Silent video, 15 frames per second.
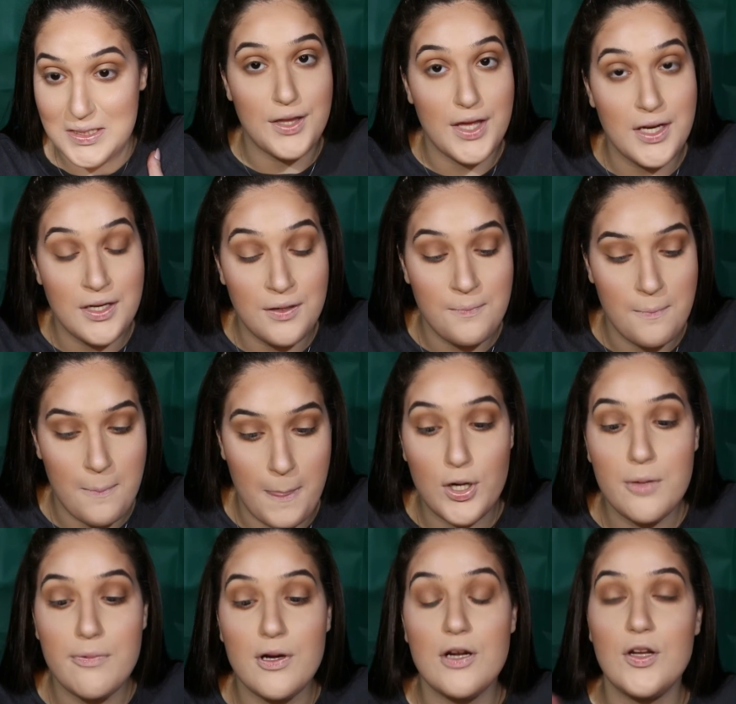Then
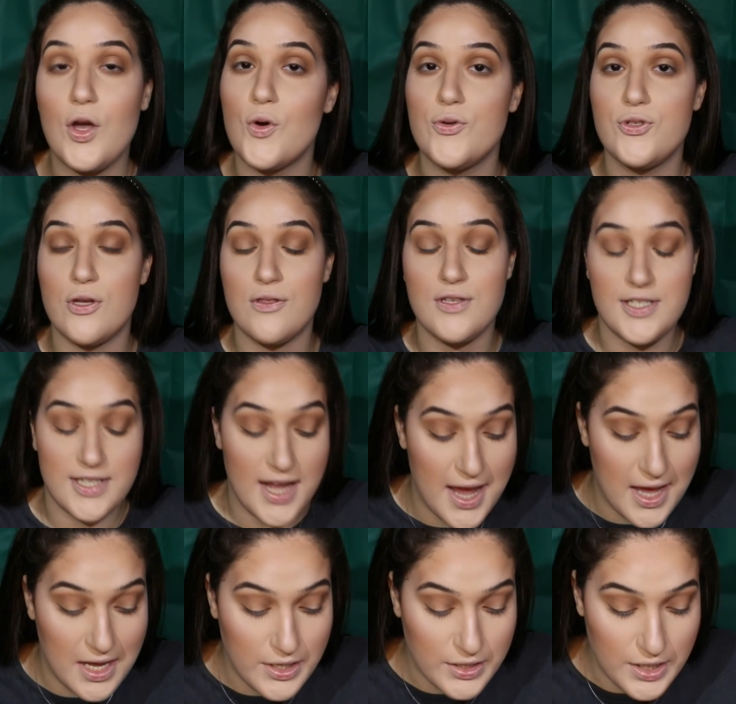Barbara goes on the
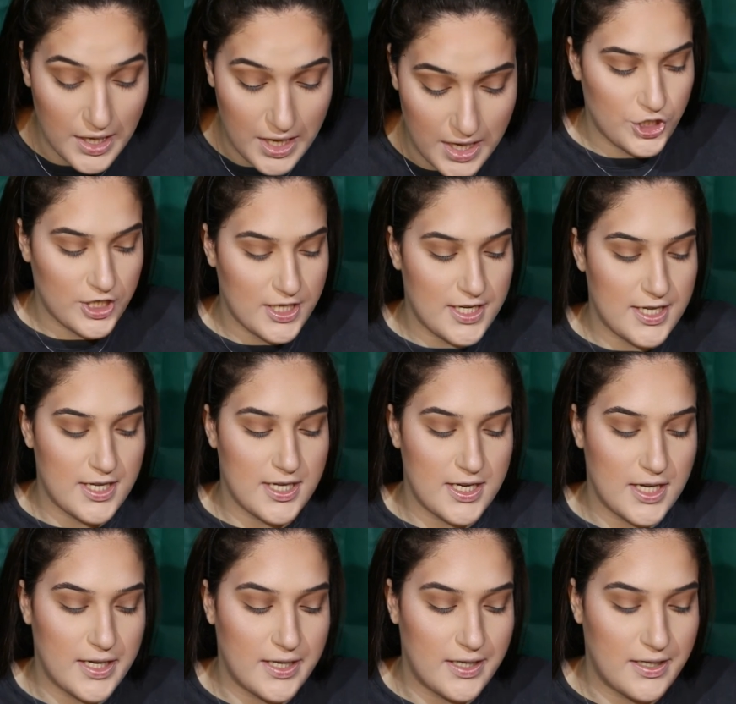stand.
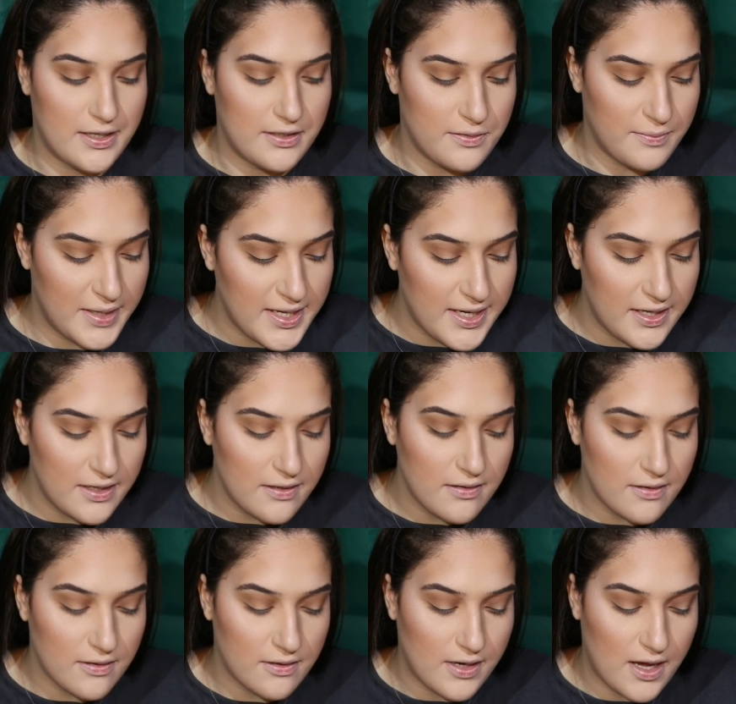She
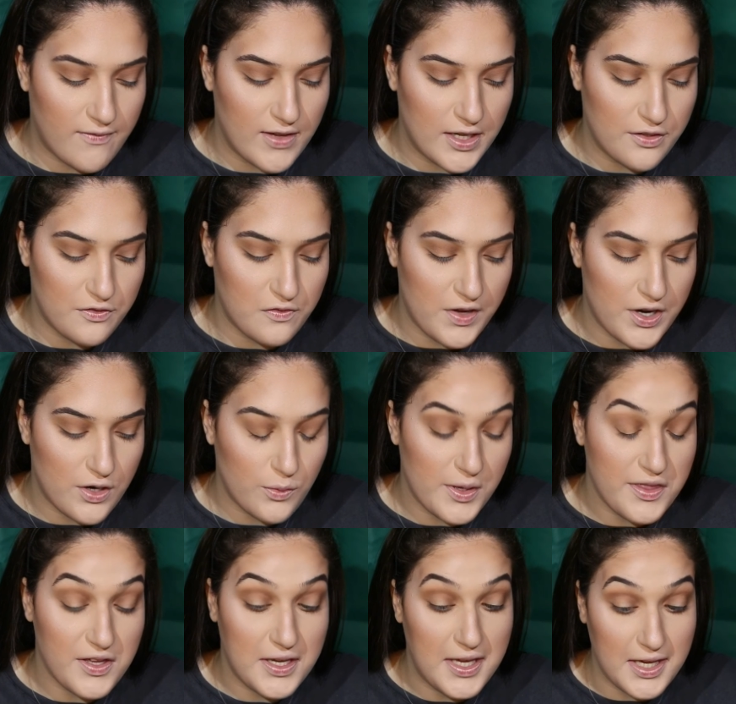admitted on having an affair
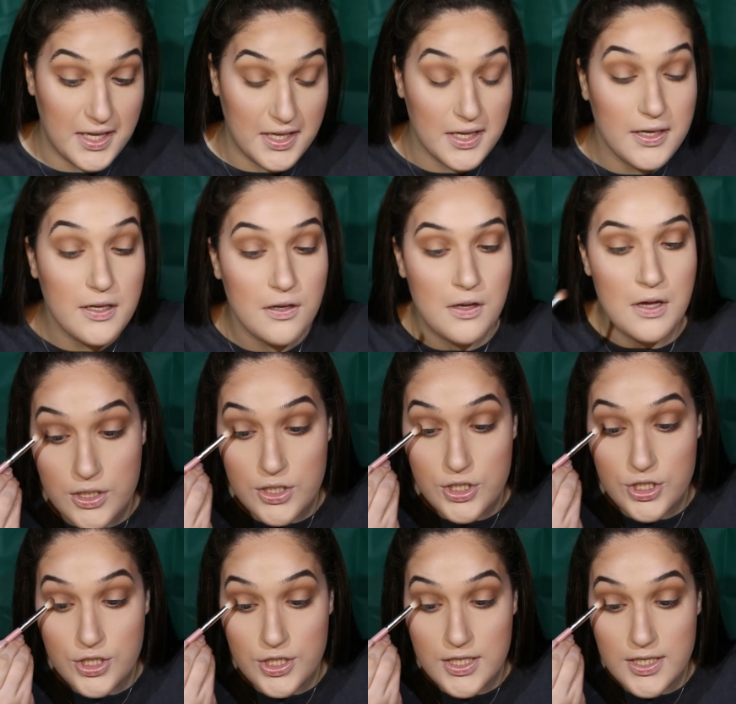with the kid.
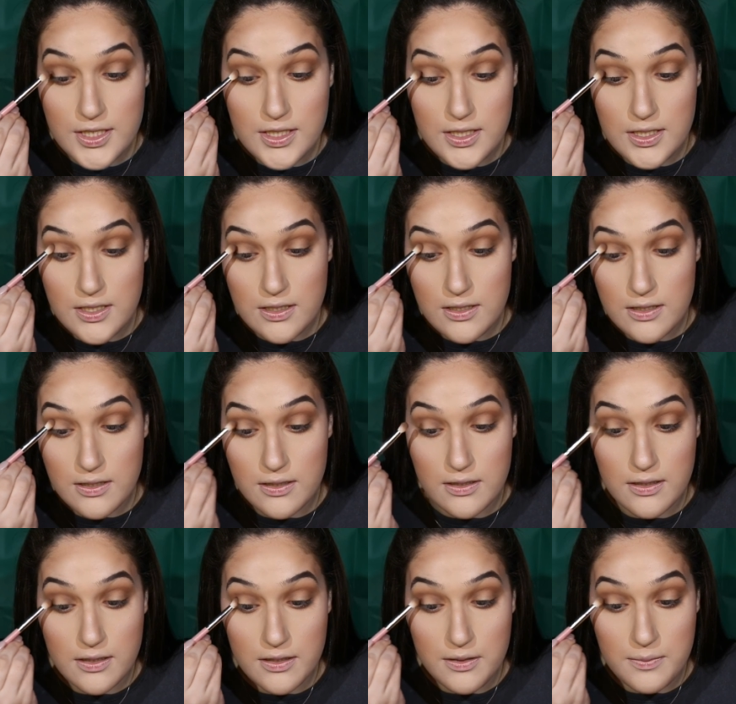She
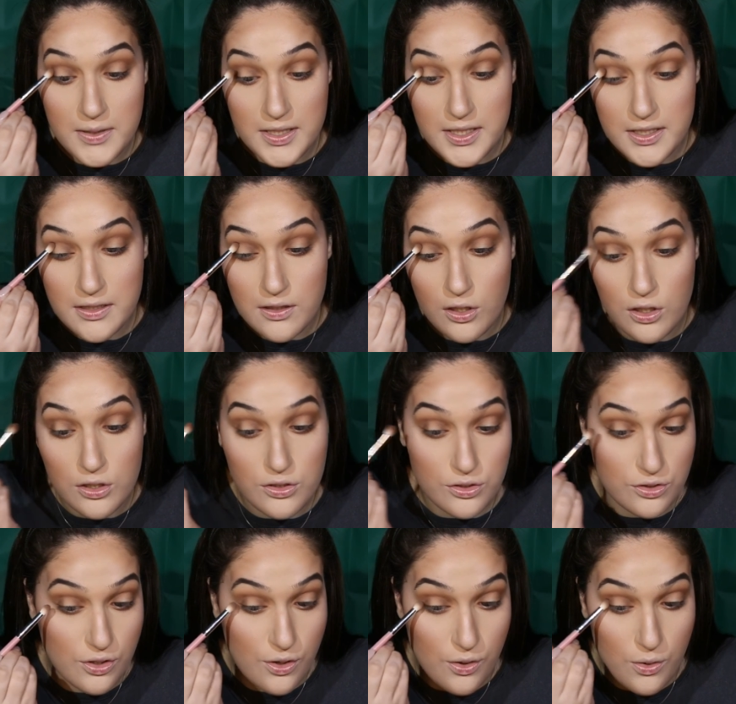admitted
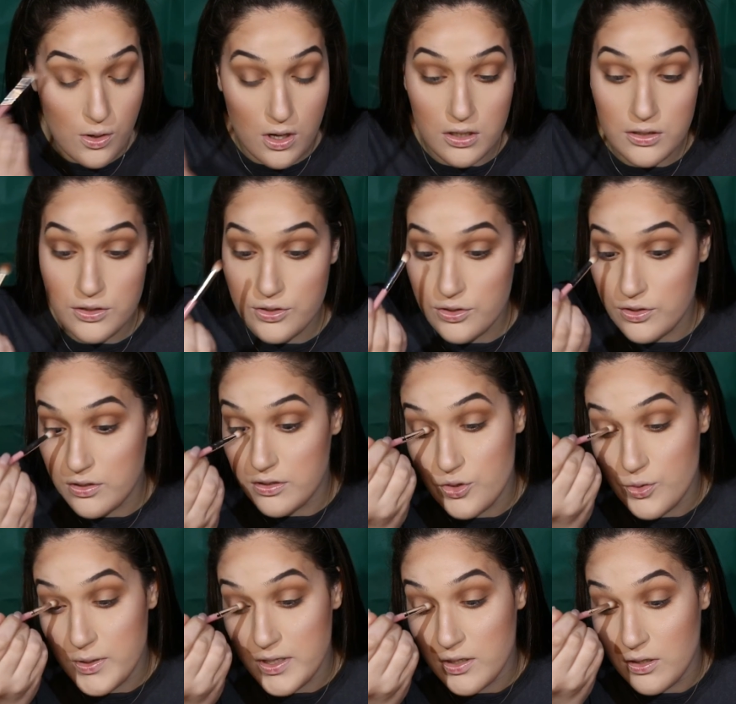also on
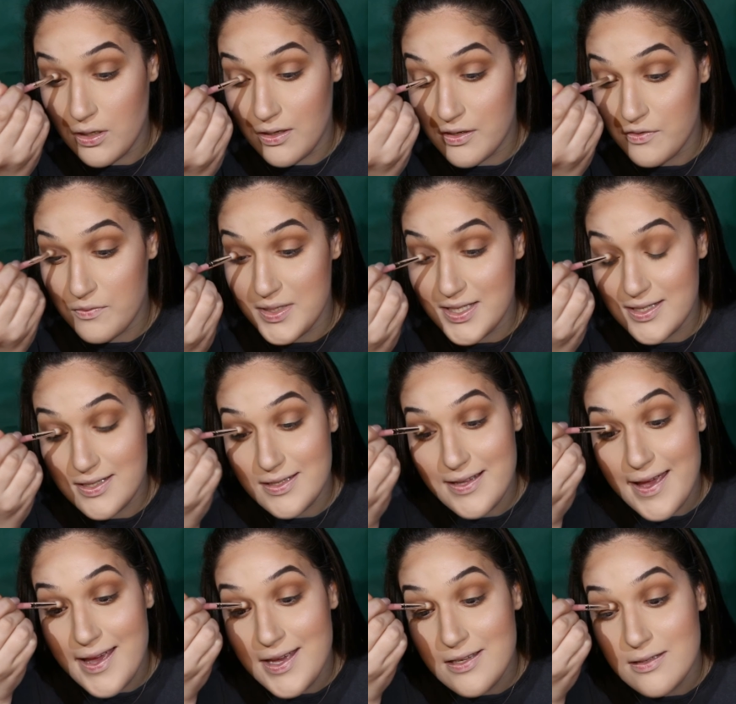doing a lot of
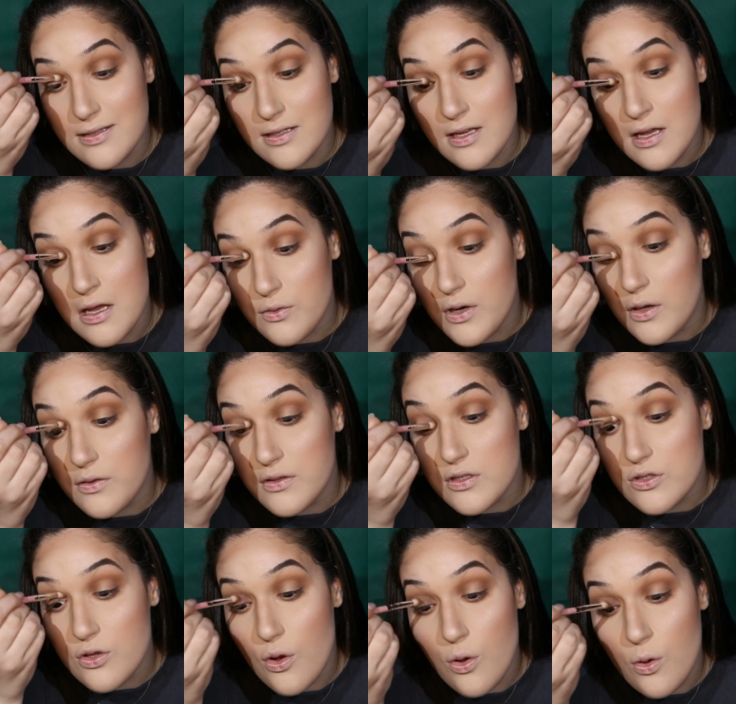mistakes throughout
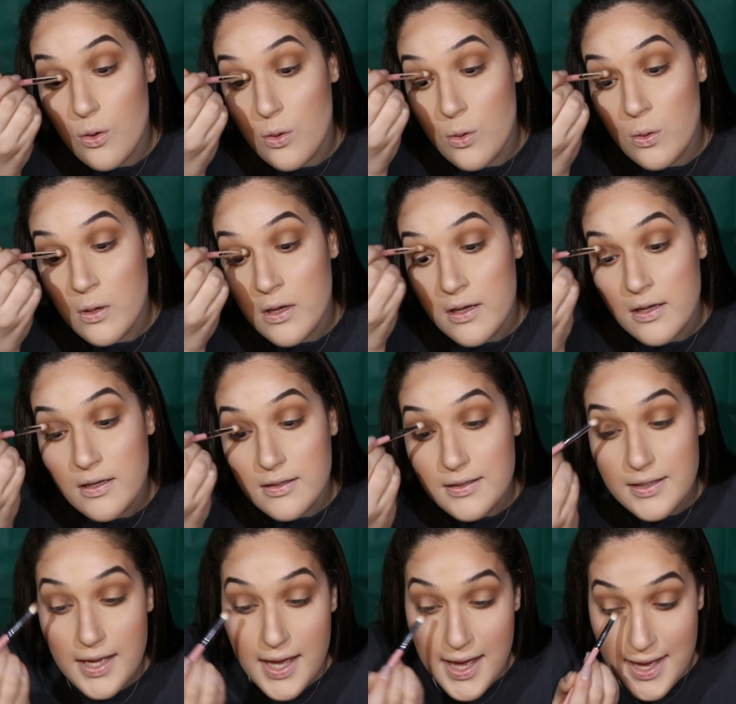this whole
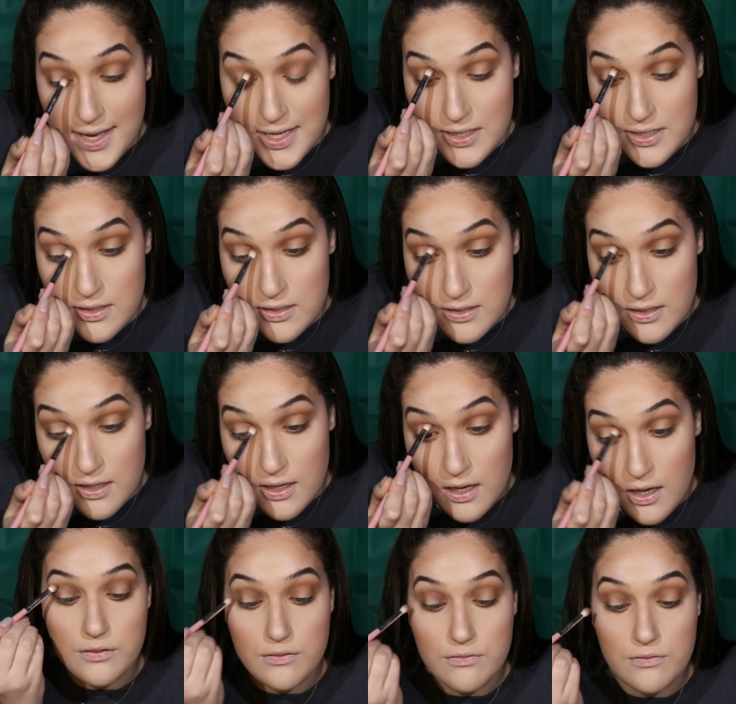case.
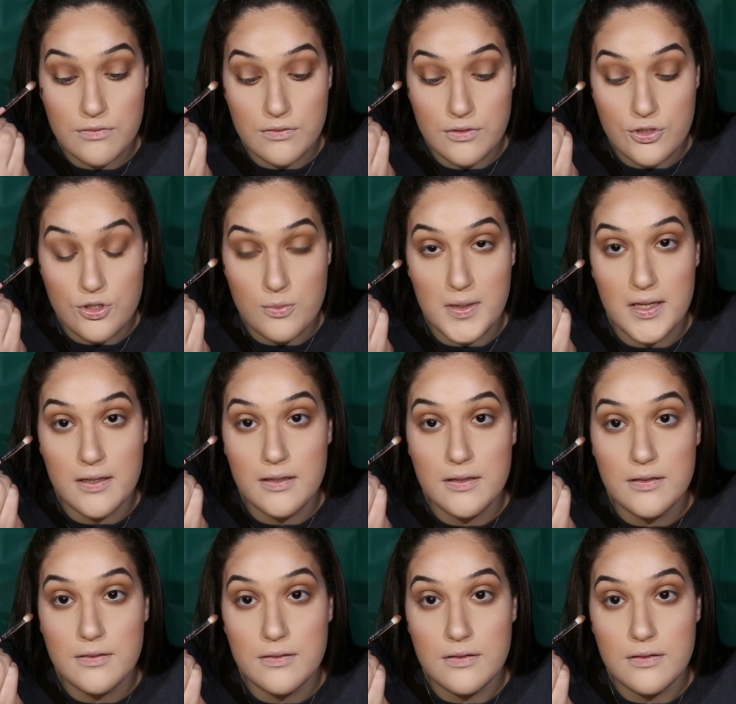There's a bug.